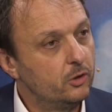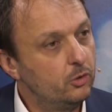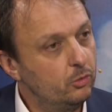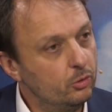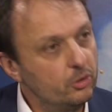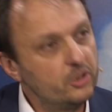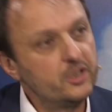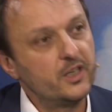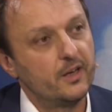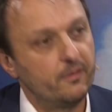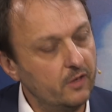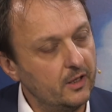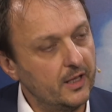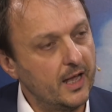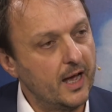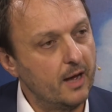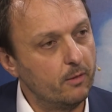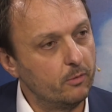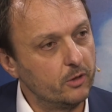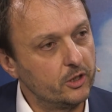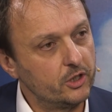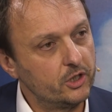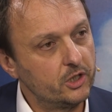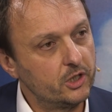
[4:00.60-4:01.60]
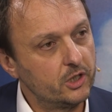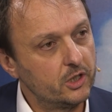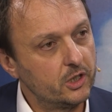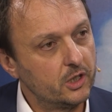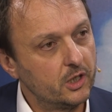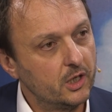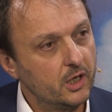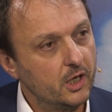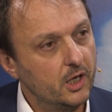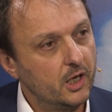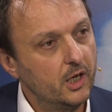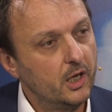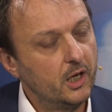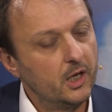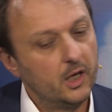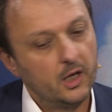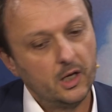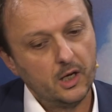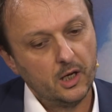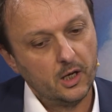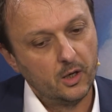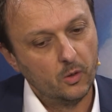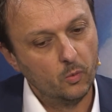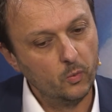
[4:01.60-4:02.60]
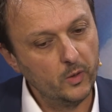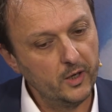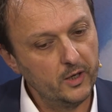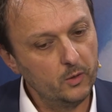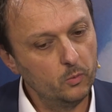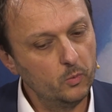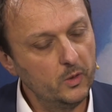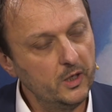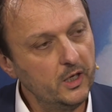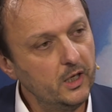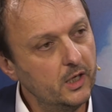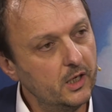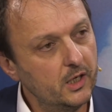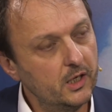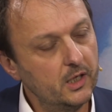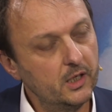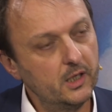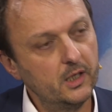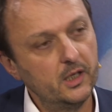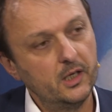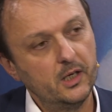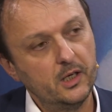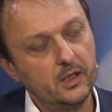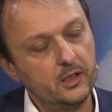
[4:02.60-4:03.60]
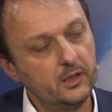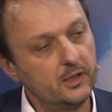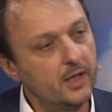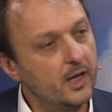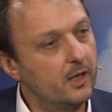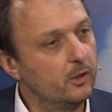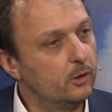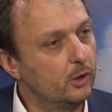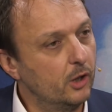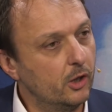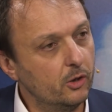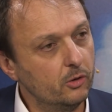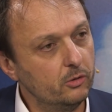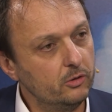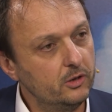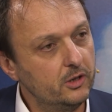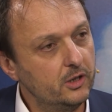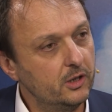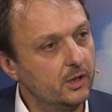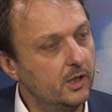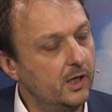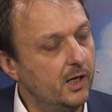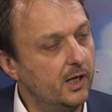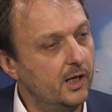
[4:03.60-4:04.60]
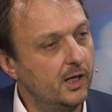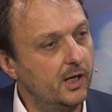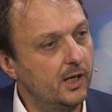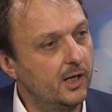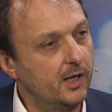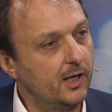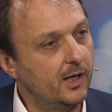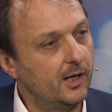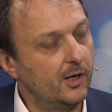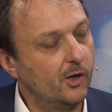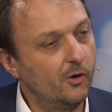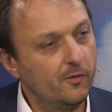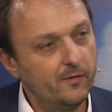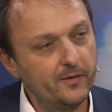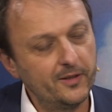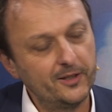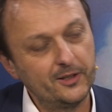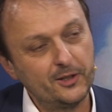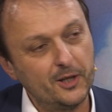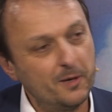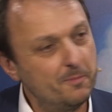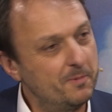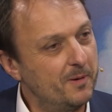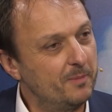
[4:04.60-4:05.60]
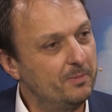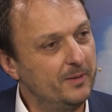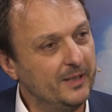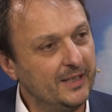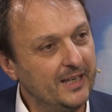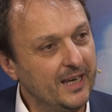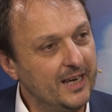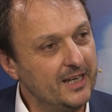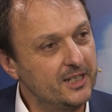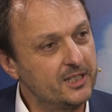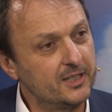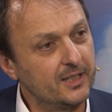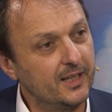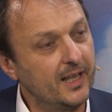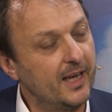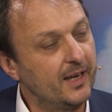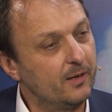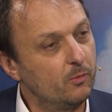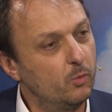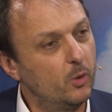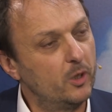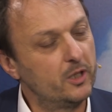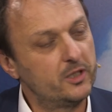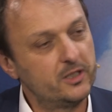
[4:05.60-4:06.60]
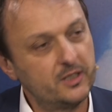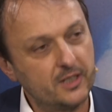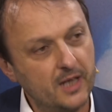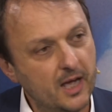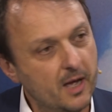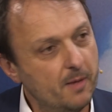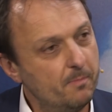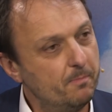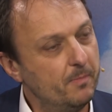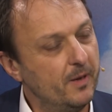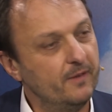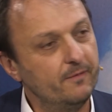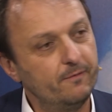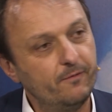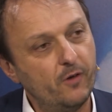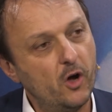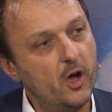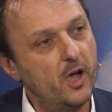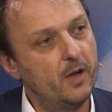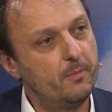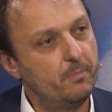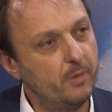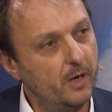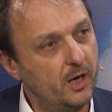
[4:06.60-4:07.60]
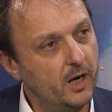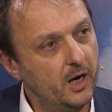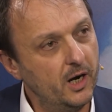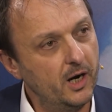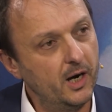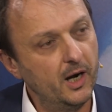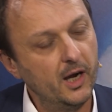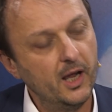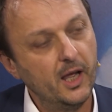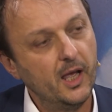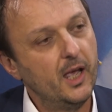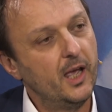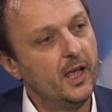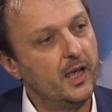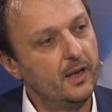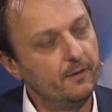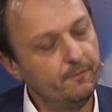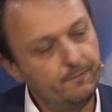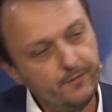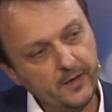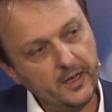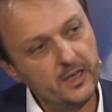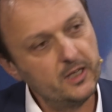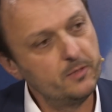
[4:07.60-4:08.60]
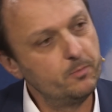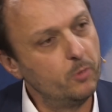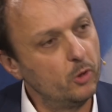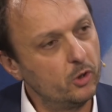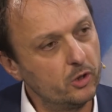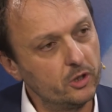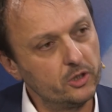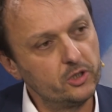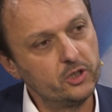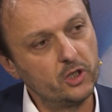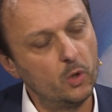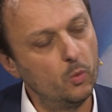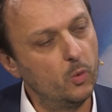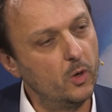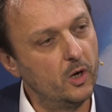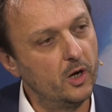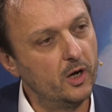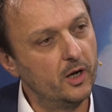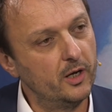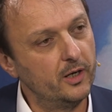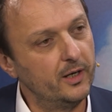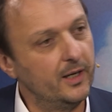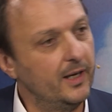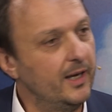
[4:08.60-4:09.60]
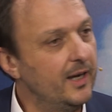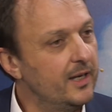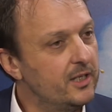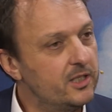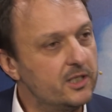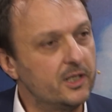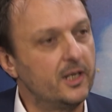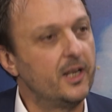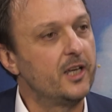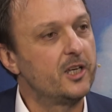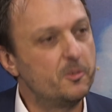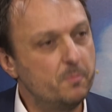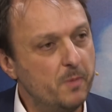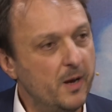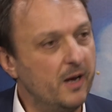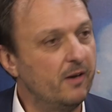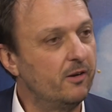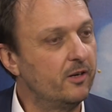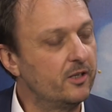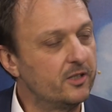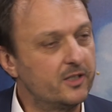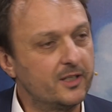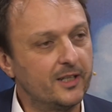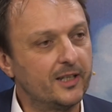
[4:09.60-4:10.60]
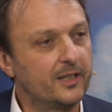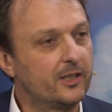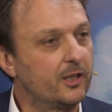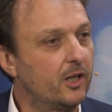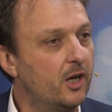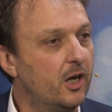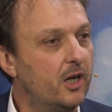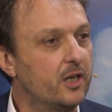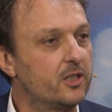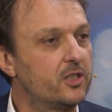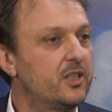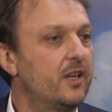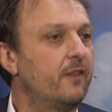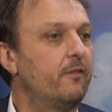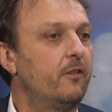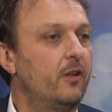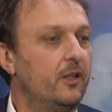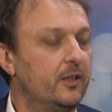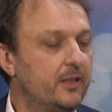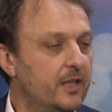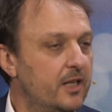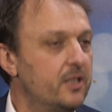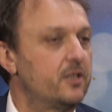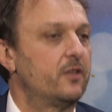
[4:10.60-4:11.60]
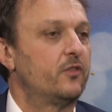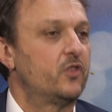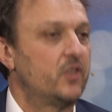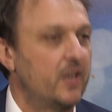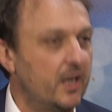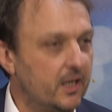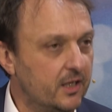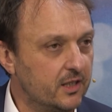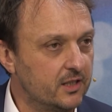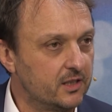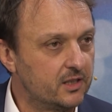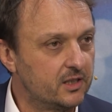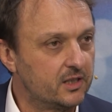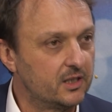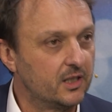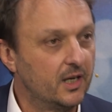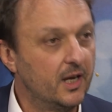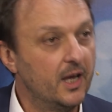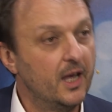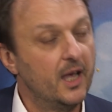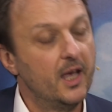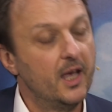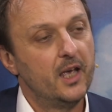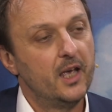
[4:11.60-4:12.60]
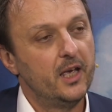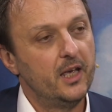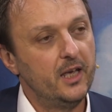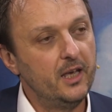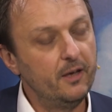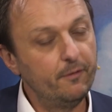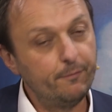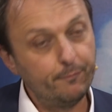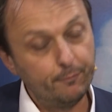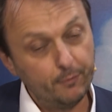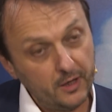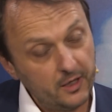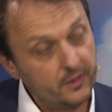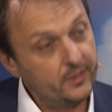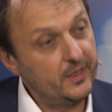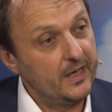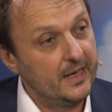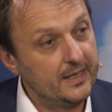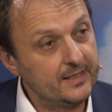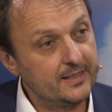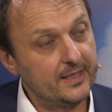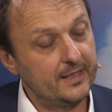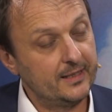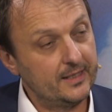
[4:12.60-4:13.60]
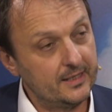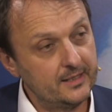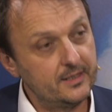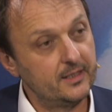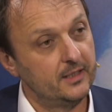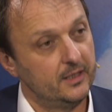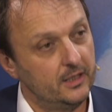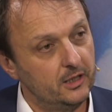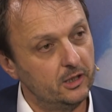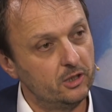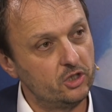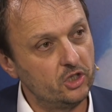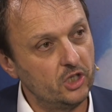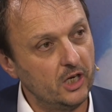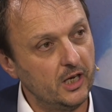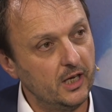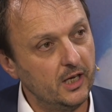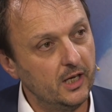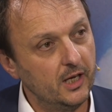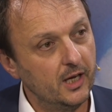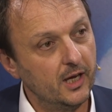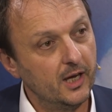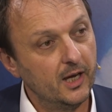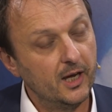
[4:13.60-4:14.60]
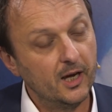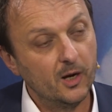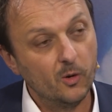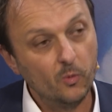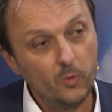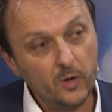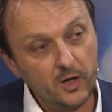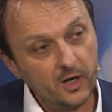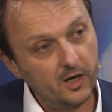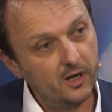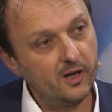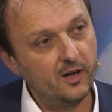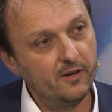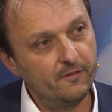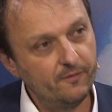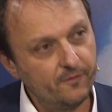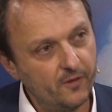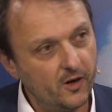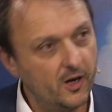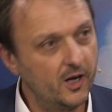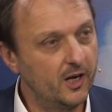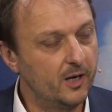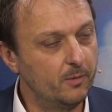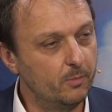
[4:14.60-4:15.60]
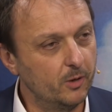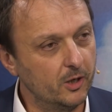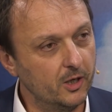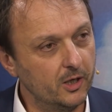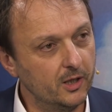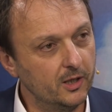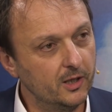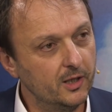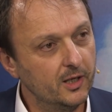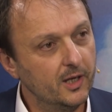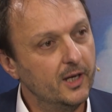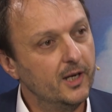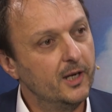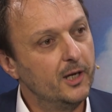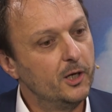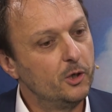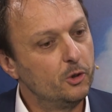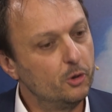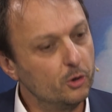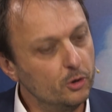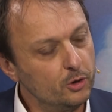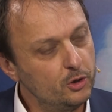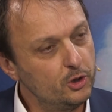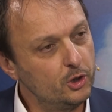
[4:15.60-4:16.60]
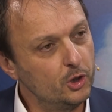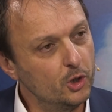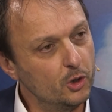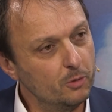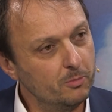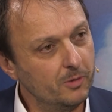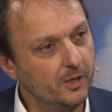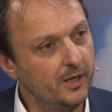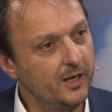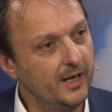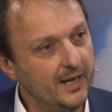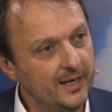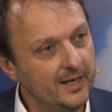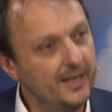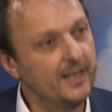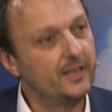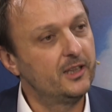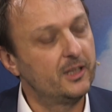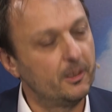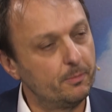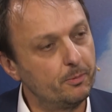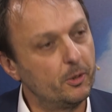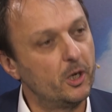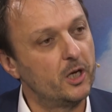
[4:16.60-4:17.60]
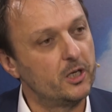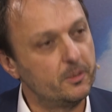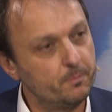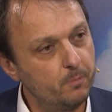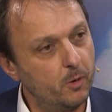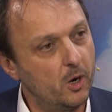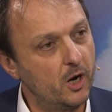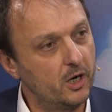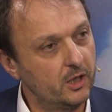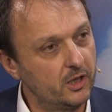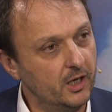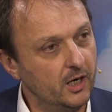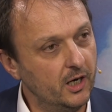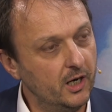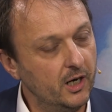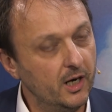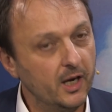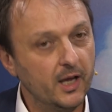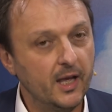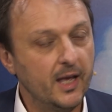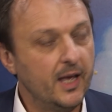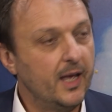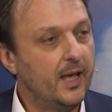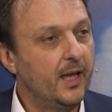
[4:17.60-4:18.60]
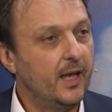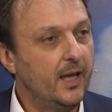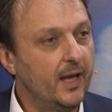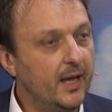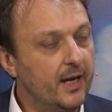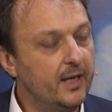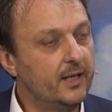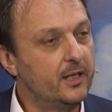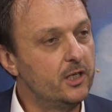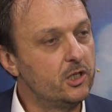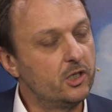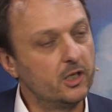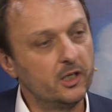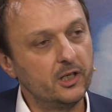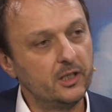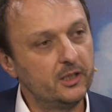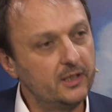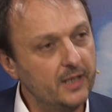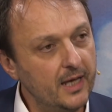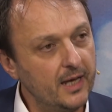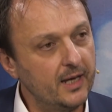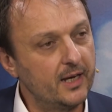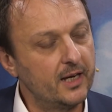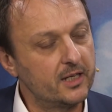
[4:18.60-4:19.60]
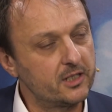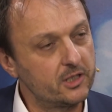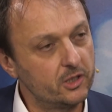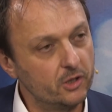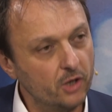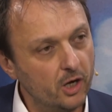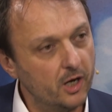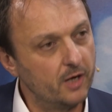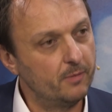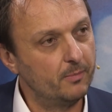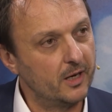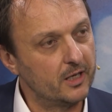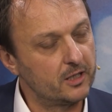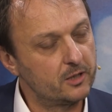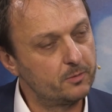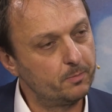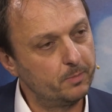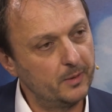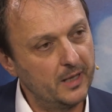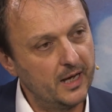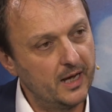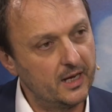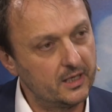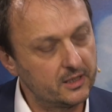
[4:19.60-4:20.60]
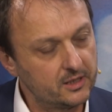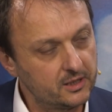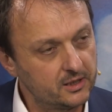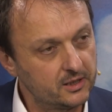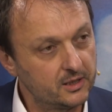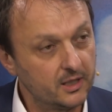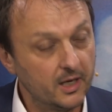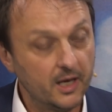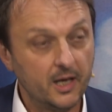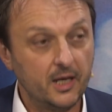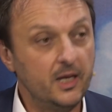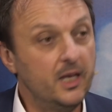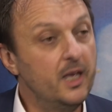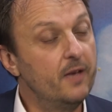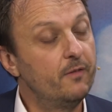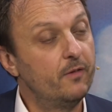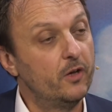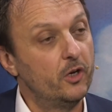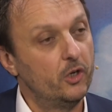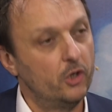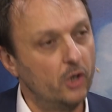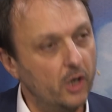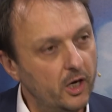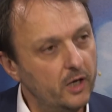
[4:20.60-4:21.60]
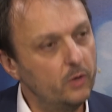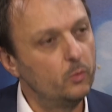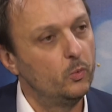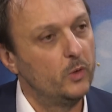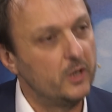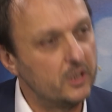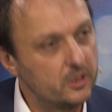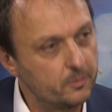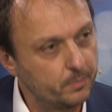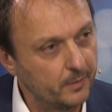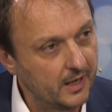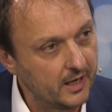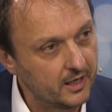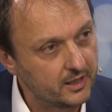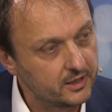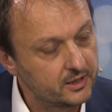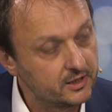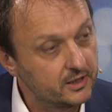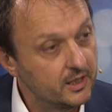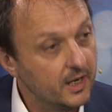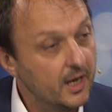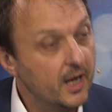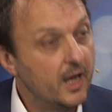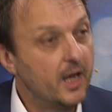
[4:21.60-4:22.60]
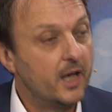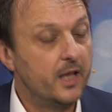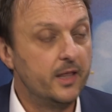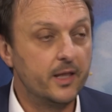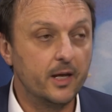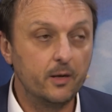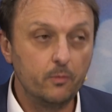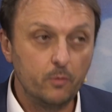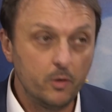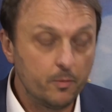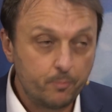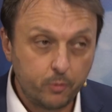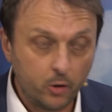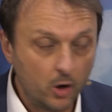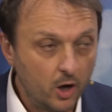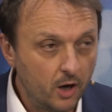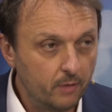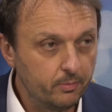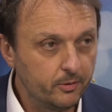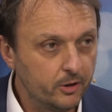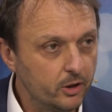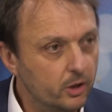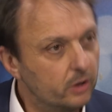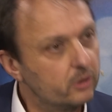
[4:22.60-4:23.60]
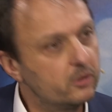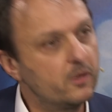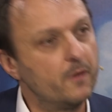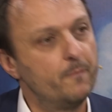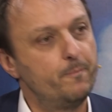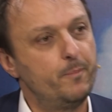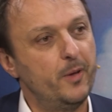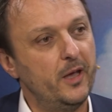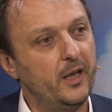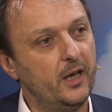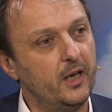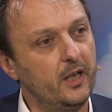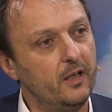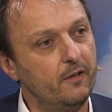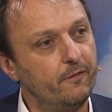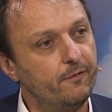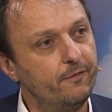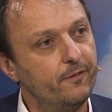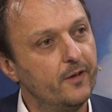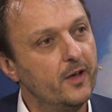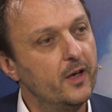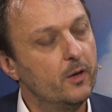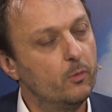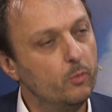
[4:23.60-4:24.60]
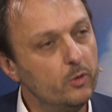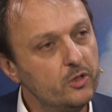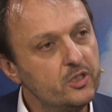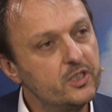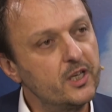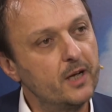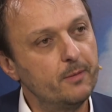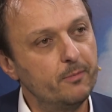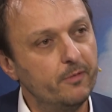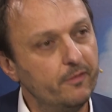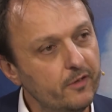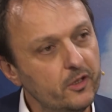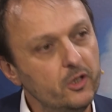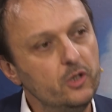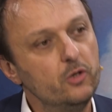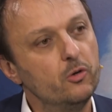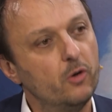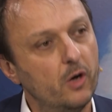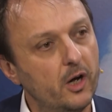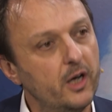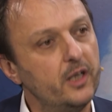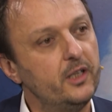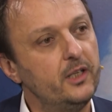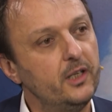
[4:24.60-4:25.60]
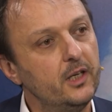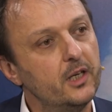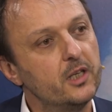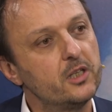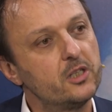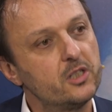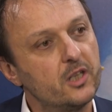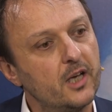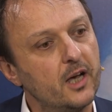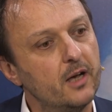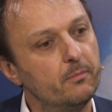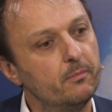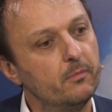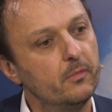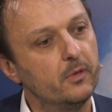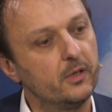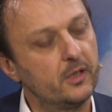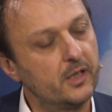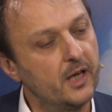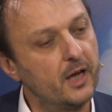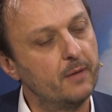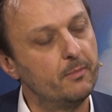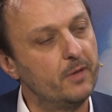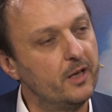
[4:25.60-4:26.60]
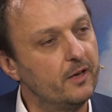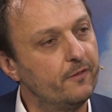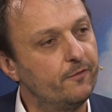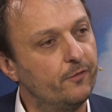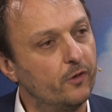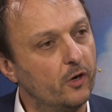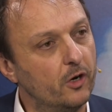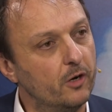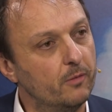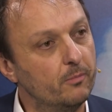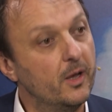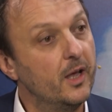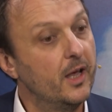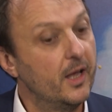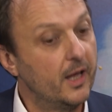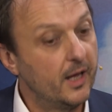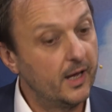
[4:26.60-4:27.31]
to several hours. When we download over-the-top applications like WhatsApp and Viber and Facebook and so on, it's an experience that lasts several tens of seconds. If we think that as an industry, we are a viable consumer and enterprise partner and it's going to take us 9 months plus, even 9 weeks plus, then we're probably not competitive with some of the new ideas coming from